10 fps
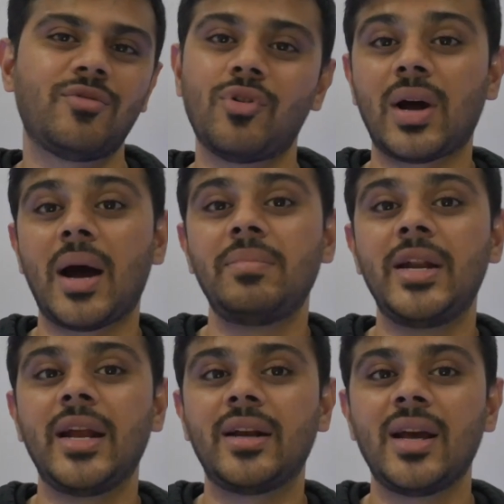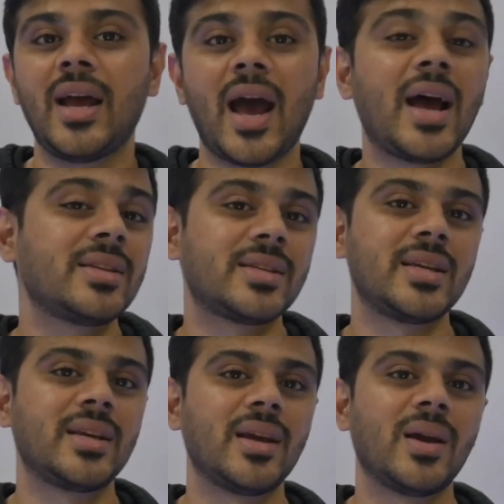for update and
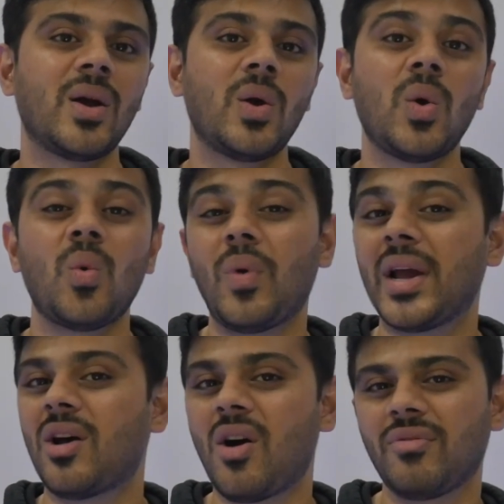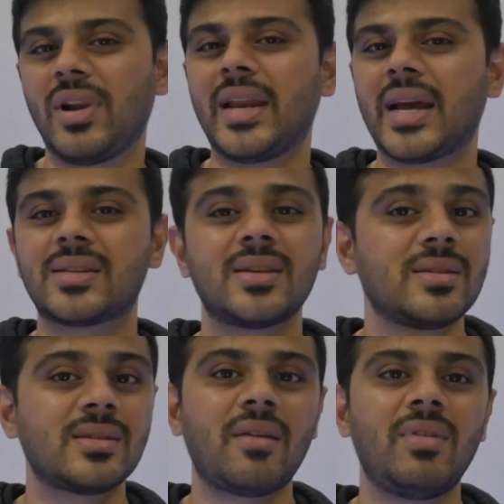syncing. While offline access
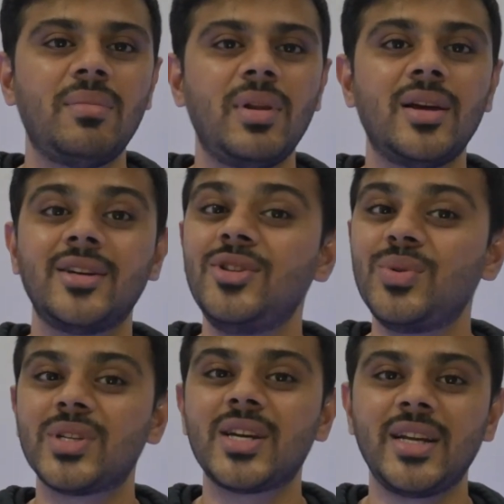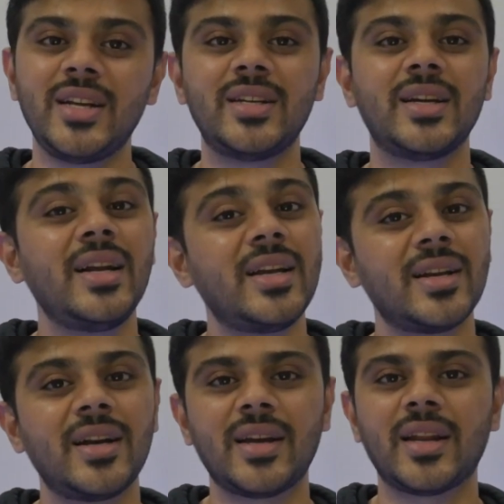is available, users need
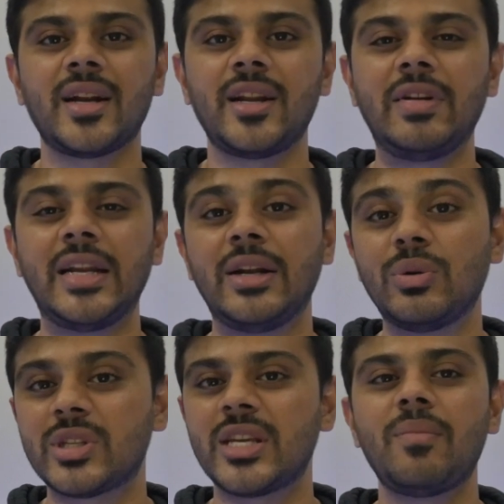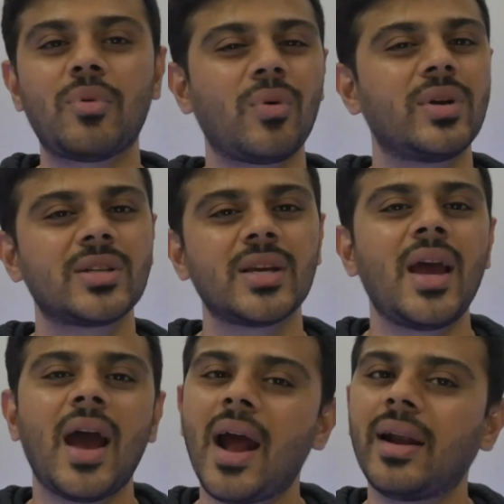internet connectivity to sync progress
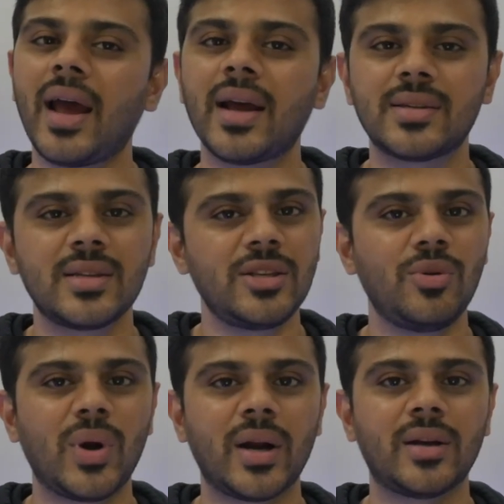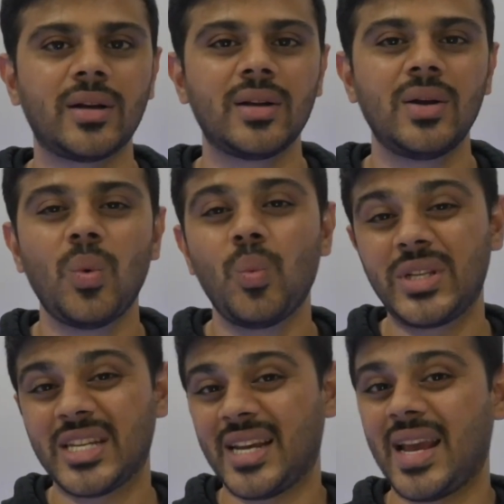and access new content,
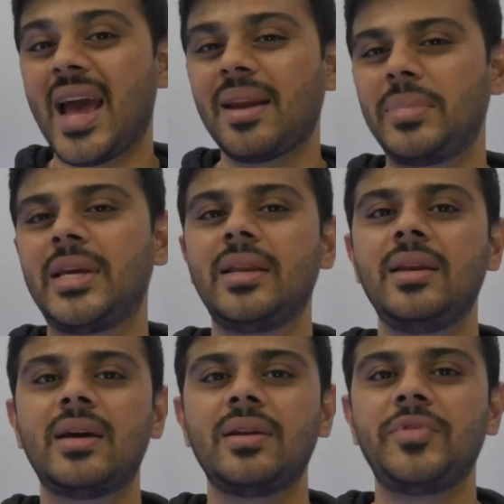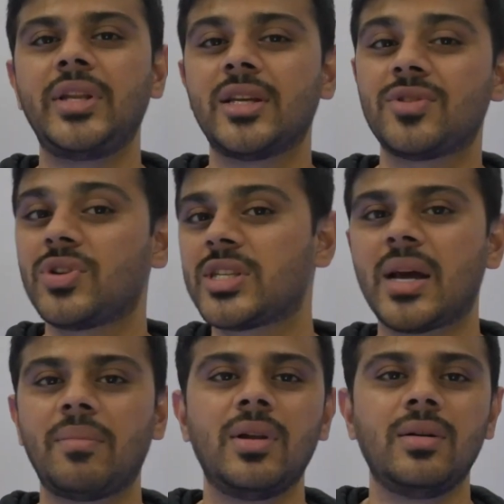which can be inconvenience for
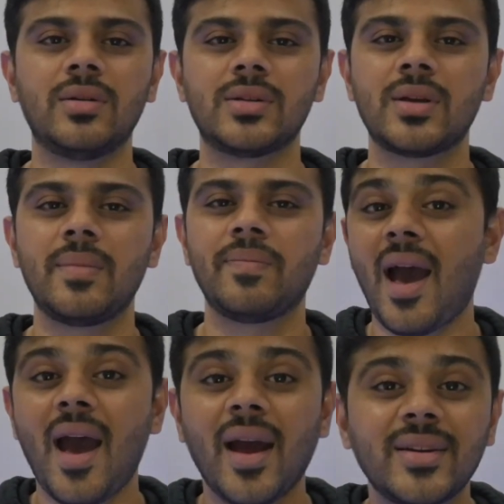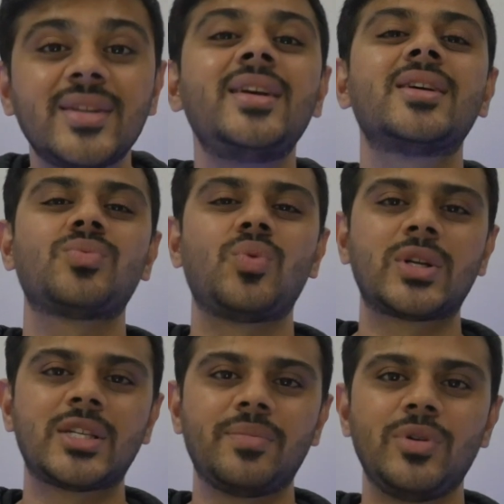some learners. And here's what
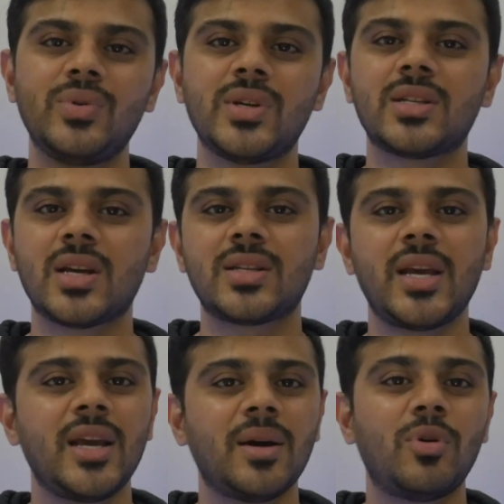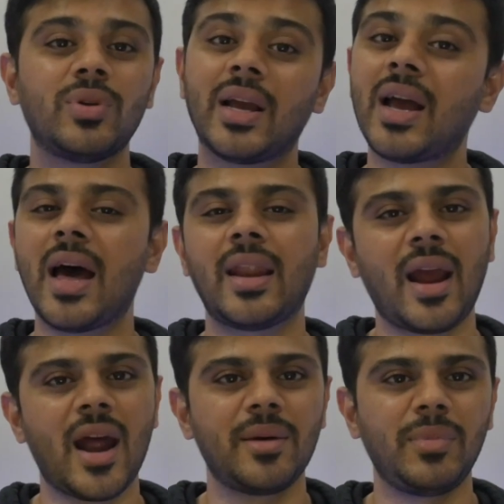some users are saying about the Khan
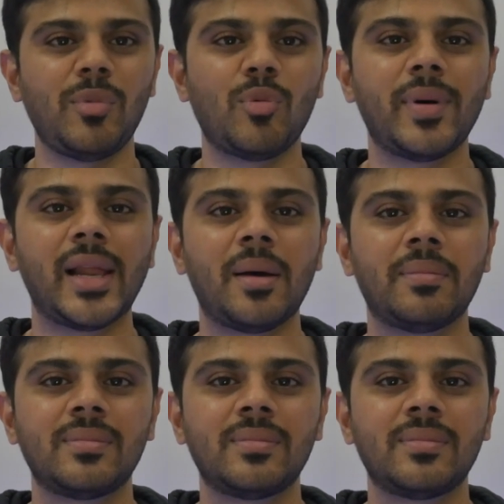Academy mobile app.